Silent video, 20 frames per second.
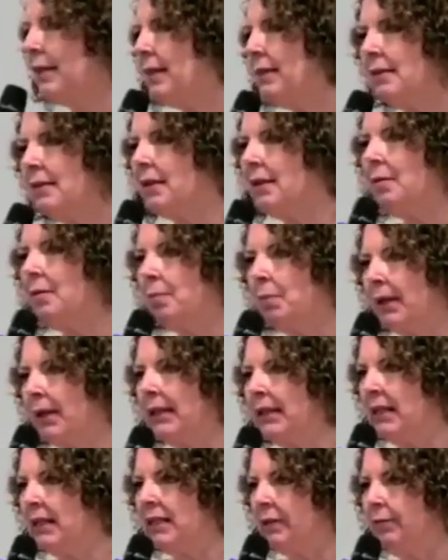that's a
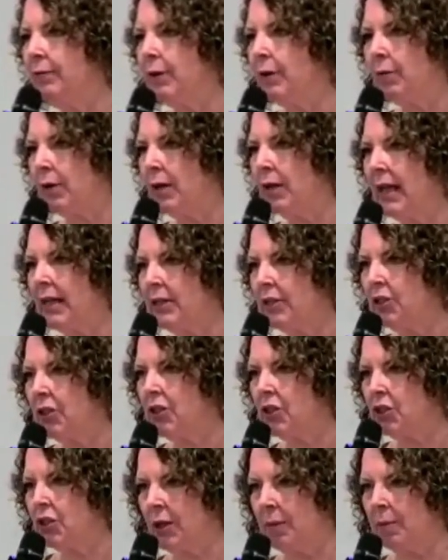completely different
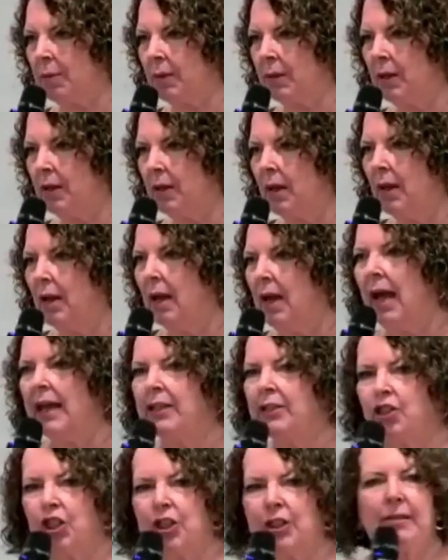relationship.
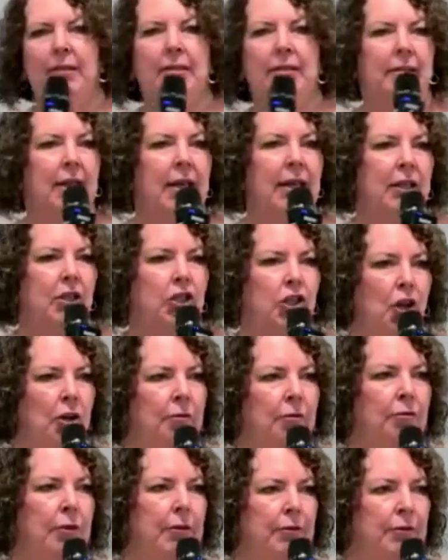And Jesus said in
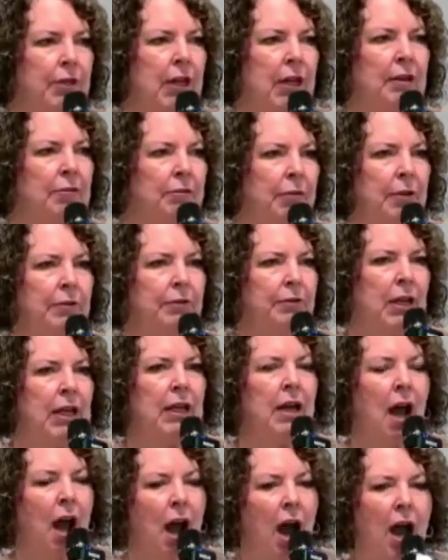John
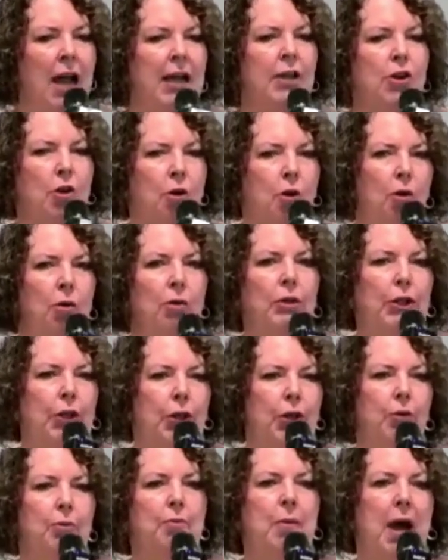15:15, I call
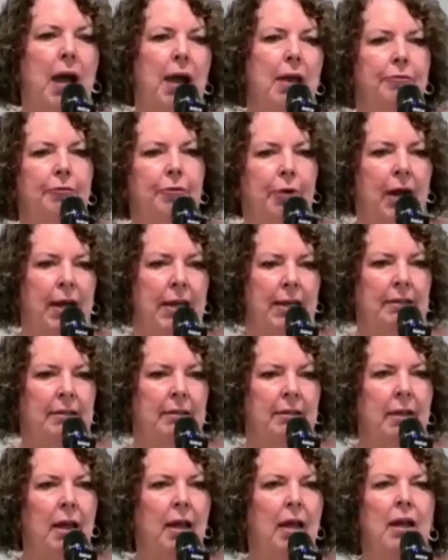you my
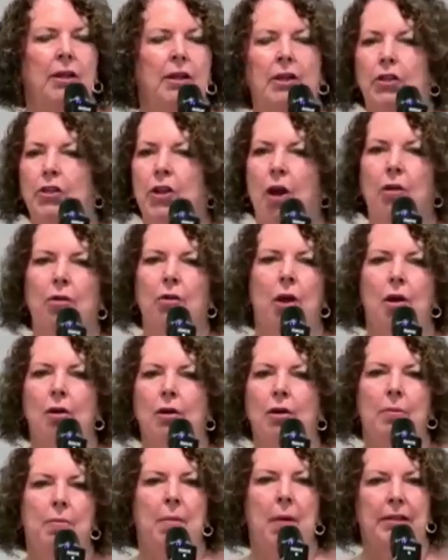friends. You're no
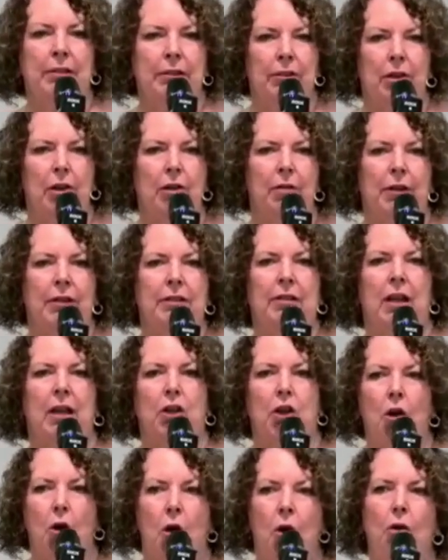longer my servants. I
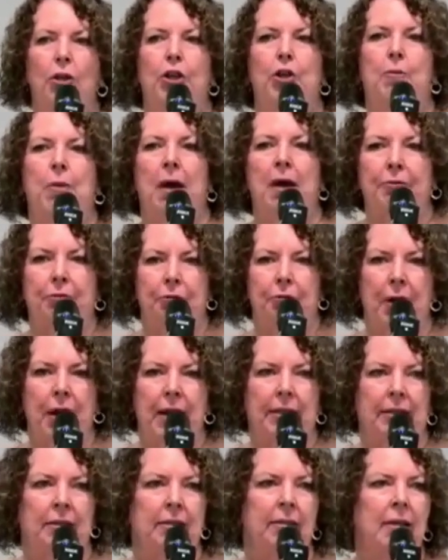call you my
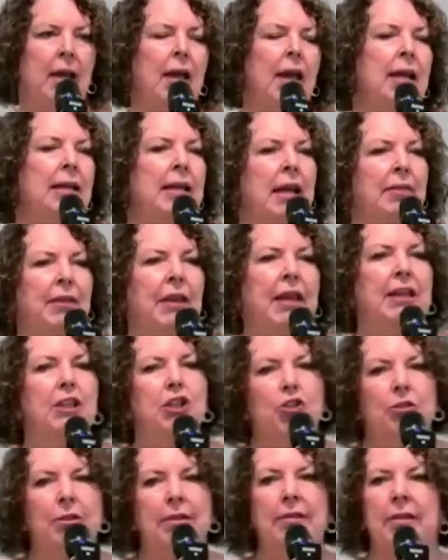friends. Now, the
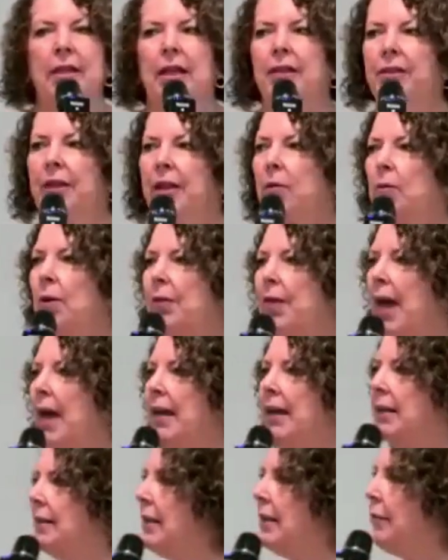interesting thing with
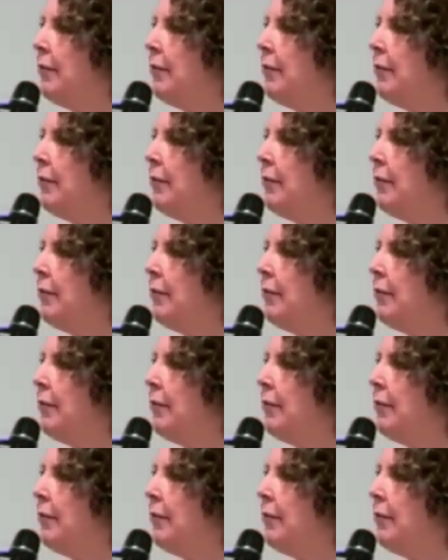that is